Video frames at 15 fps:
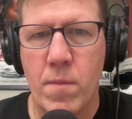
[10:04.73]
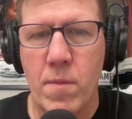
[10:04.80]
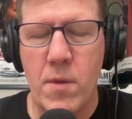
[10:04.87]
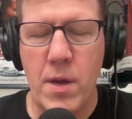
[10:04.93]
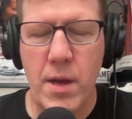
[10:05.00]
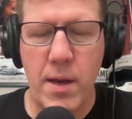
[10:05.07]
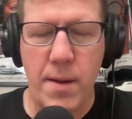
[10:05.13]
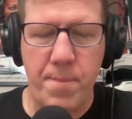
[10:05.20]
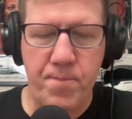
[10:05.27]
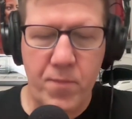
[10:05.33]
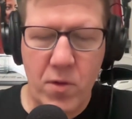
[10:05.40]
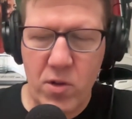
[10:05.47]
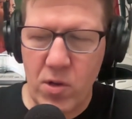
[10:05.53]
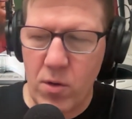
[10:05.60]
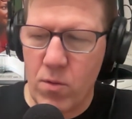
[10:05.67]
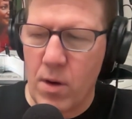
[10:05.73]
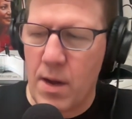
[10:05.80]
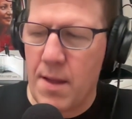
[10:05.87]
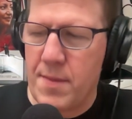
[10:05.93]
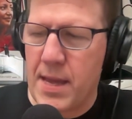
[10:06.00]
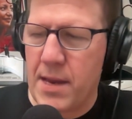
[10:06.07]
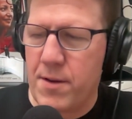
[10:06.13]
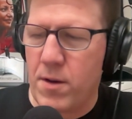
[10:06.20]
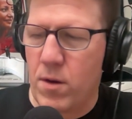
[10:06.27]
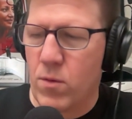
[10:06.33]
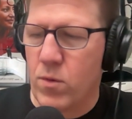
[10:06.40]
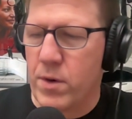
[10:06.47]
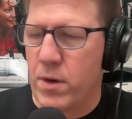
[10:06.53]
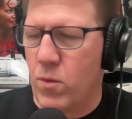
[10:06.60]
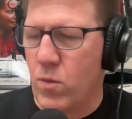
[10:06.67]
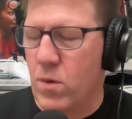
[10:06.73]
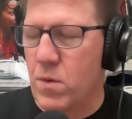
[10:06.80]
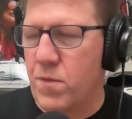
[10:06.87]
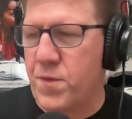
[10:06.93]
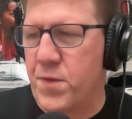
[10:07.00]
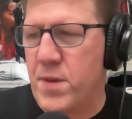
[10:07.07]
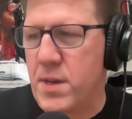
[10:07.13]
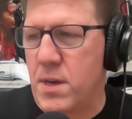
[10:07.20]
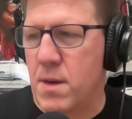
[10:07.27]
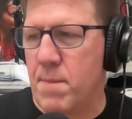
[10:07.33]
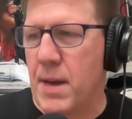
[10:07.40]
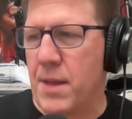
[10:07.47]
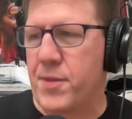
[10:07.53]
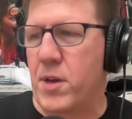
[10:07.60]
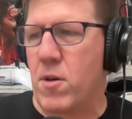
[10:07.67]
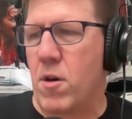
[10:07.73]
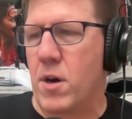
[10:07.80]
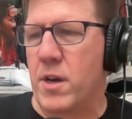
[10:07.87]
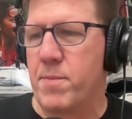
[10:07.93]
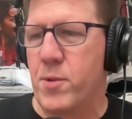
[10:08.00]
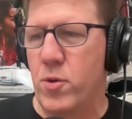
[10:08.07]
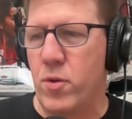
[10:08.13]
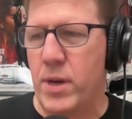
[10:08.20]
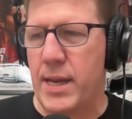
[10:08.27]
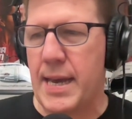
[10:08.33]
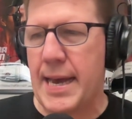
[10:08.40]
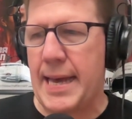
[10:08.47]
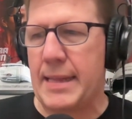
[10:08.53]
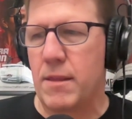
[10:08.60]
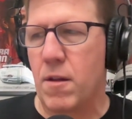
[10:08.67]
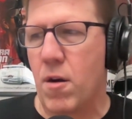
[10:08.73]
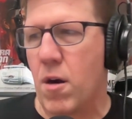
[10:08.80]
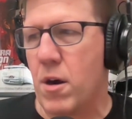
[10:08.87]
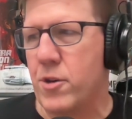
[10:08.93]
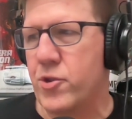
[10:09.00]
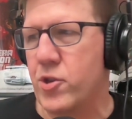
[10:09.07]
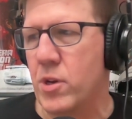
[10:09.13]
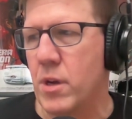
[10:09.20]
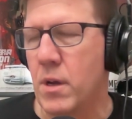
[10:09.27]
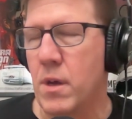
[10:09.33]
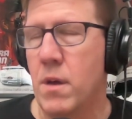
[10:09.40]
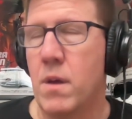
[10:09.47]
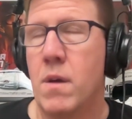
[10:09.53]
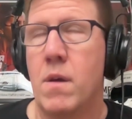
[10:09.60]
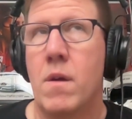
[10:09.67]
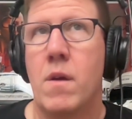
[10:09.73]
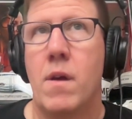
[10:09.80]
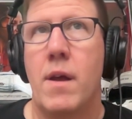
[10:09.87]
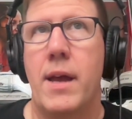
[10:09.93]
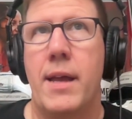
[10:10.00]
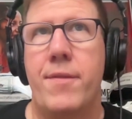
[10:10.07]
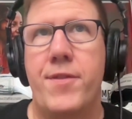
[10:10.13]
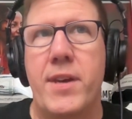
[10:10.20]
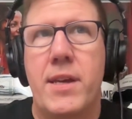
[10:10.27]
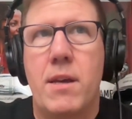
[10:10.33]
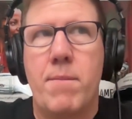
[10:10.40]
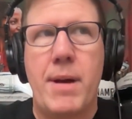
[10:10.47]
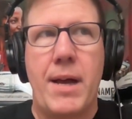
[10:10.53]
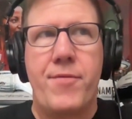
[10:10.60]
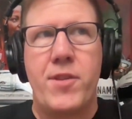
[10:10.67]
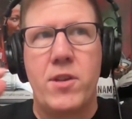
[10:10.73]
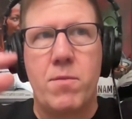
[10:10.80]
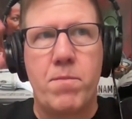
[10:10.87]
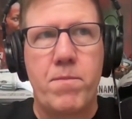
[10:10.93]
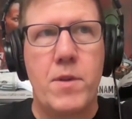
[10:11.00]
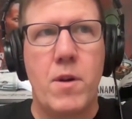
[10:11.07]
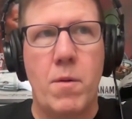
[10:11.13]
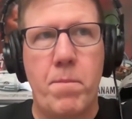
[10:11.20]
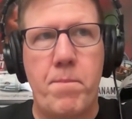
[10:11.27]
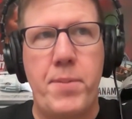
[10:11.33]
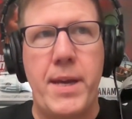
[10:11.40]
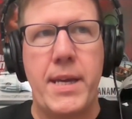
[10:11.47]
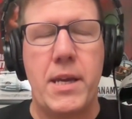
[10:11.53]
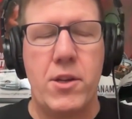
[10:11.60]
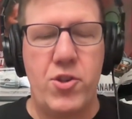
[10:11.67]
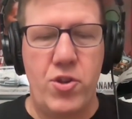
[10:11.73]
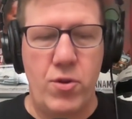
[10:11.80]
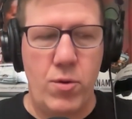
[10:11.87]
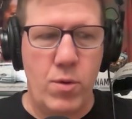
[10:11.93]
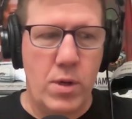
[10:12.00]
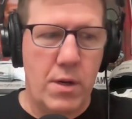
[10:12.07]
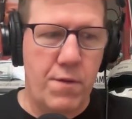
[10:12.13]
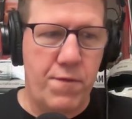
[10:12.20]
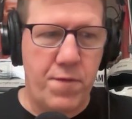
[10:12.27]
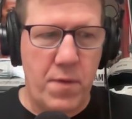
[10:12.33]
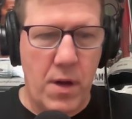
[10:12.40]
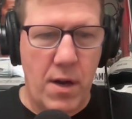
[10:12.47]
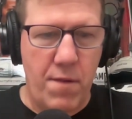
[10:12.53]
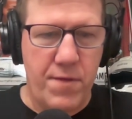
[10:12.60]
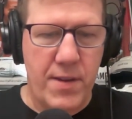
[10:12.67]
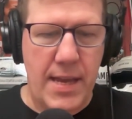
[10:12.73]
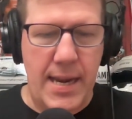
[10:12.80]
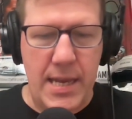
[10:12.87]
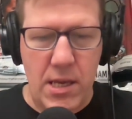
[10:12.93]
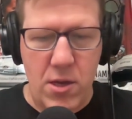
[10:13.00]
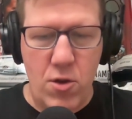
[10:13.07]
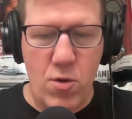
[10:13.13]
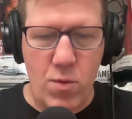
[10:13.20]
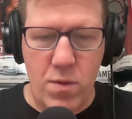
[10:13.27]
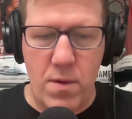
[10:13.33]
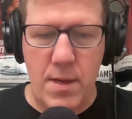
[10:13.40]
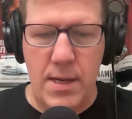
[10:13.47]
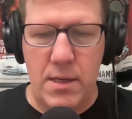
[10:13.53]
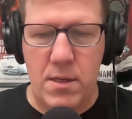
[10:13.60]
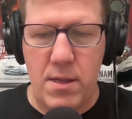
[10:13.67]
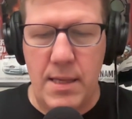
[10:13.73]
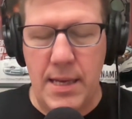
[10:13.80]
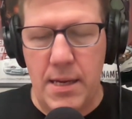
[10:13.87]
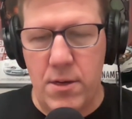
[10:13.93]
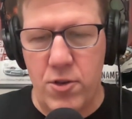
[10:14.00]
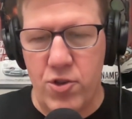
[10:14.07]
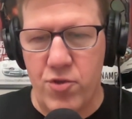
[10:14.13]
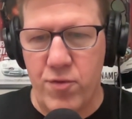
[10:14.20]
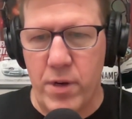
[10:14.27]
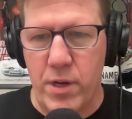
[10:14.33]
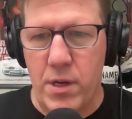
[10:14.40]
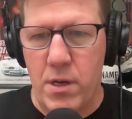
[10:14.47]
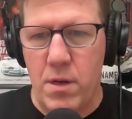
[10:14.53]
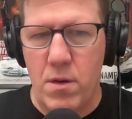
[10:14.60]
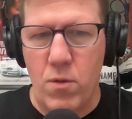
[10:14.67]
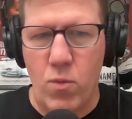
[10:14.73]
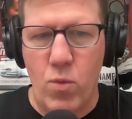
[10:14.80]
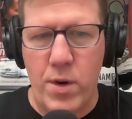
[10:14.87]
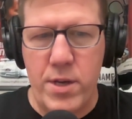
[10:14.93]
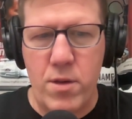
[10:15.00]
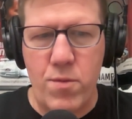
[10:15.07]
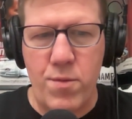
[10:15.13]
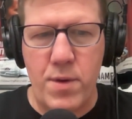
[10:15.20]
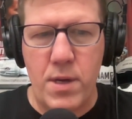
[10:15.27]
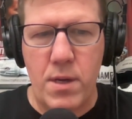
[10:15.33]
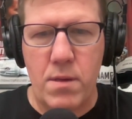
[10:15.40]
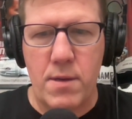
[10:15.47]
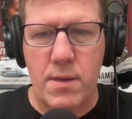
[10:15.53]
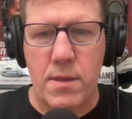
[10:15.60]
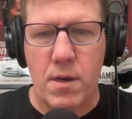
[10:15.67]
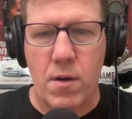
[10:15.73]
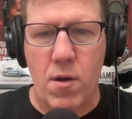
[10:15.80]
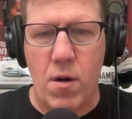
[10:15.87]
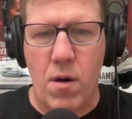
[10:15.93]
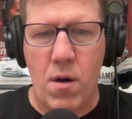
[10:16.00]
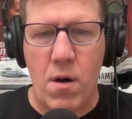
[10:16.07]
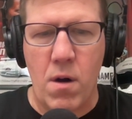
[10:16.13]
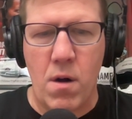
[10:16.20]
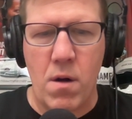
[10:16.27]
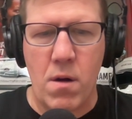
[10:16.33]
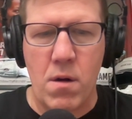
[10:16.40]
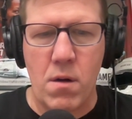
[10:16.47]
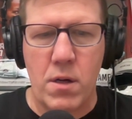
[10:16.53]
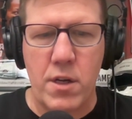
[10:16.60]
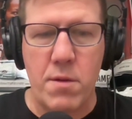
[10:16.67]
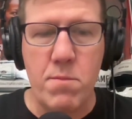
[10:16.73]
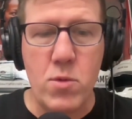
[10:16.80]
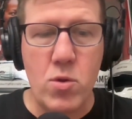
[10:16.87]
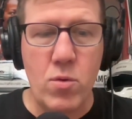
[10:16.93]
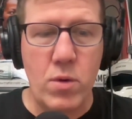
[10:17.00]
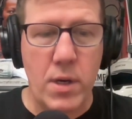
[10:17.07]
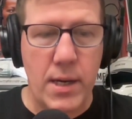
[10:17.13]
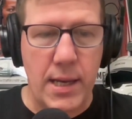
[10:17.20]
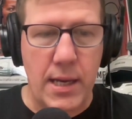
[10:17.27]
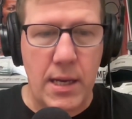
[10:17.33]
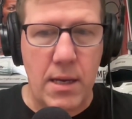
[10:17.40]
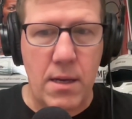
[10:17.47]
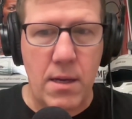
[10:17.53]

Yeah. So on that note, thinking about the car community at large and thinking about this, big issue of getting youth into the industry, what do you think that the car community